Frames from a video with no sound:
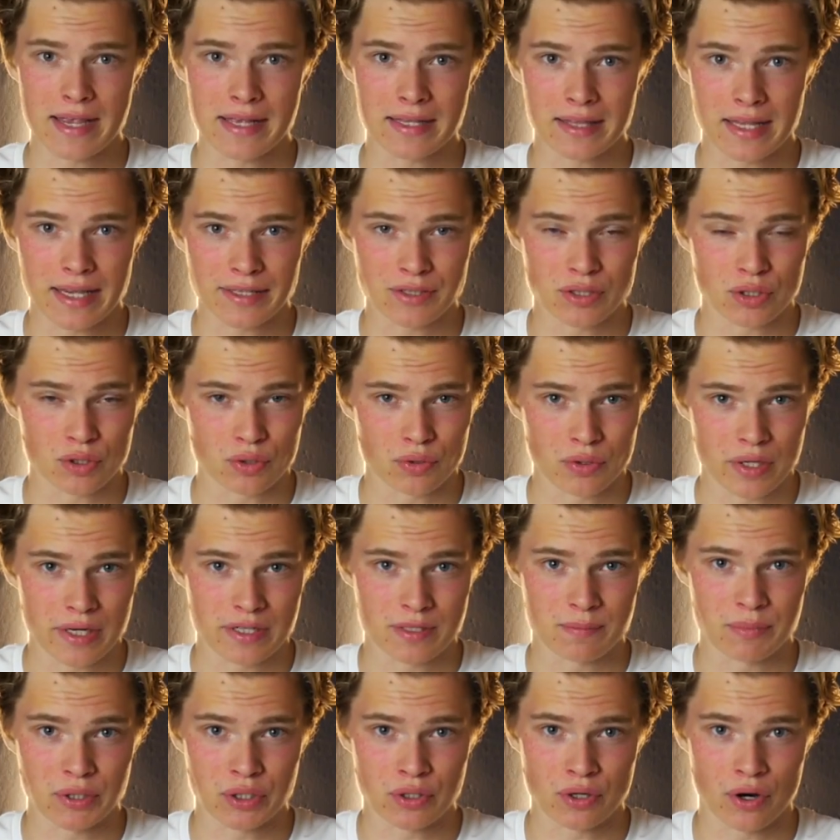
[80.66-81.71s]
like to do
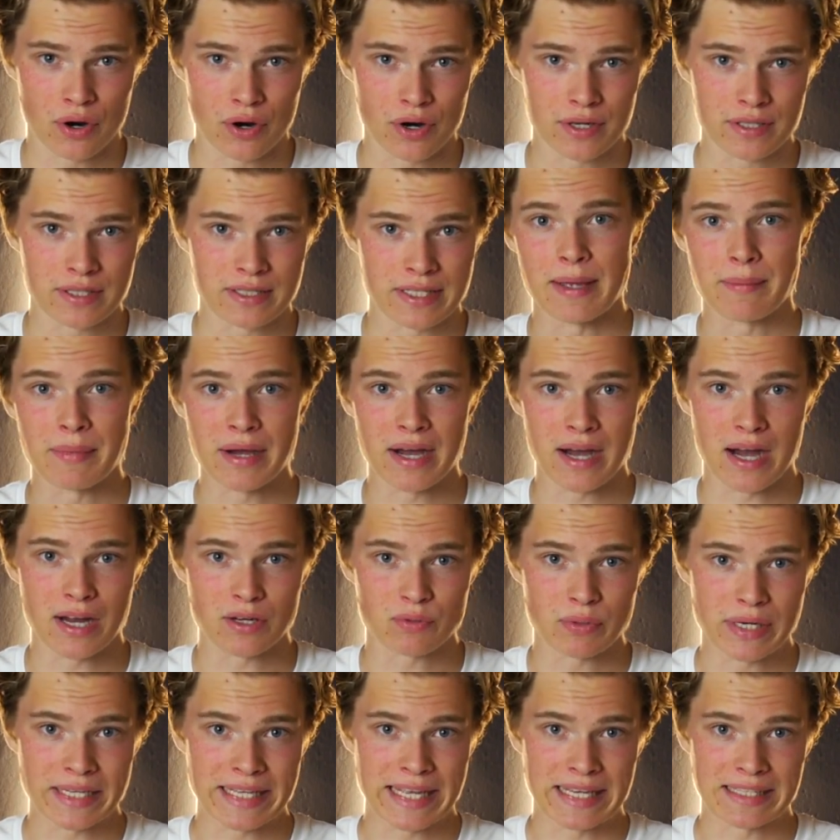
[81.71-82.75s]
this because then my
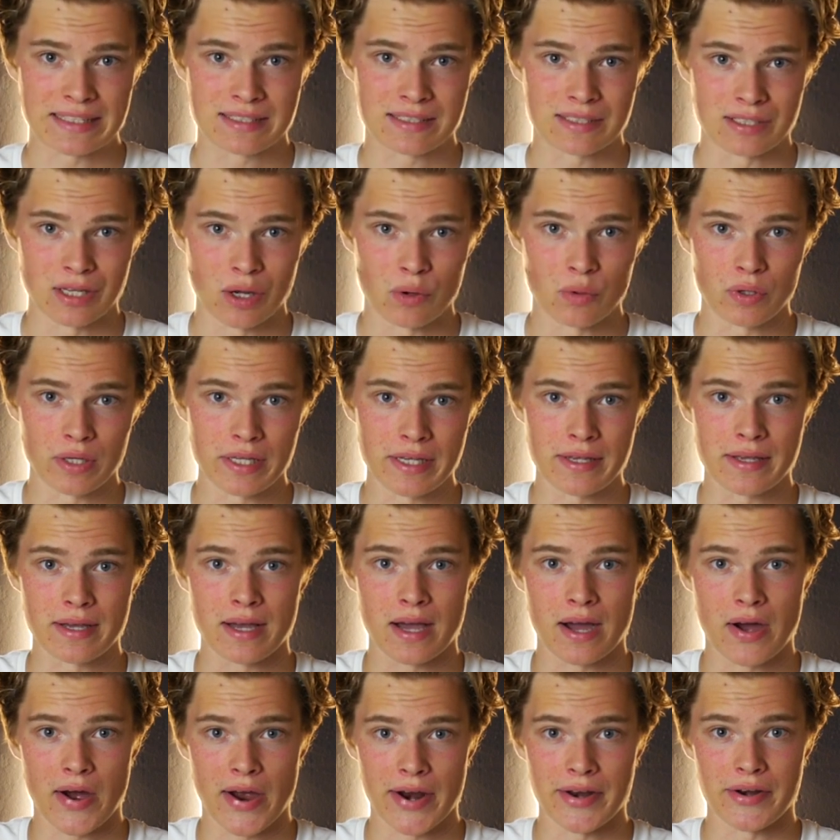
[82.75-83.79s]
heart rate gets slowly
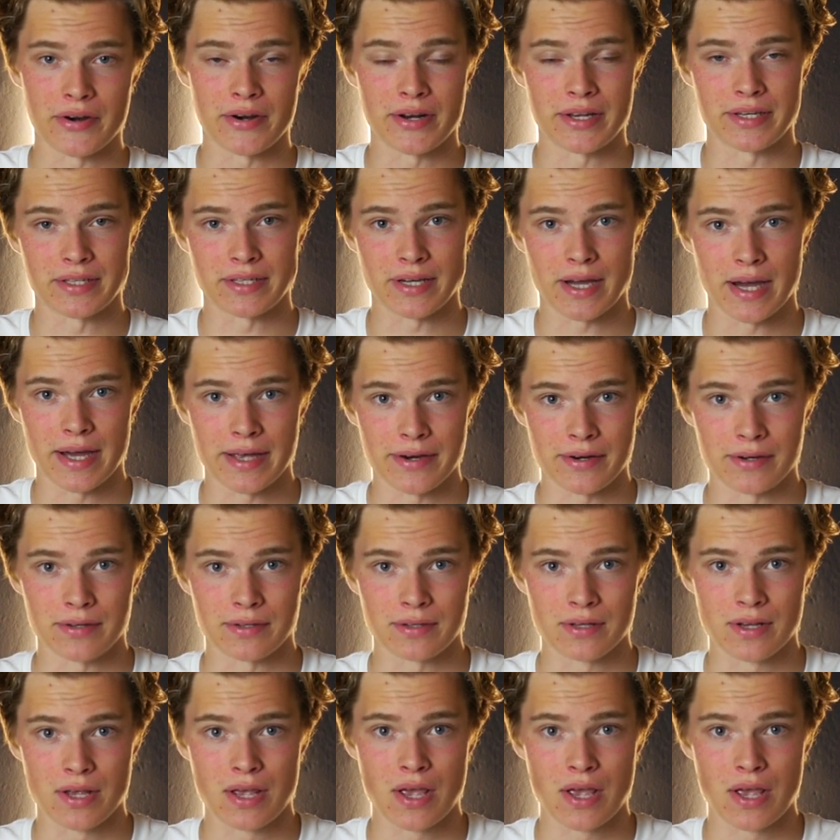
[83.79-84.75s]
higher and higher.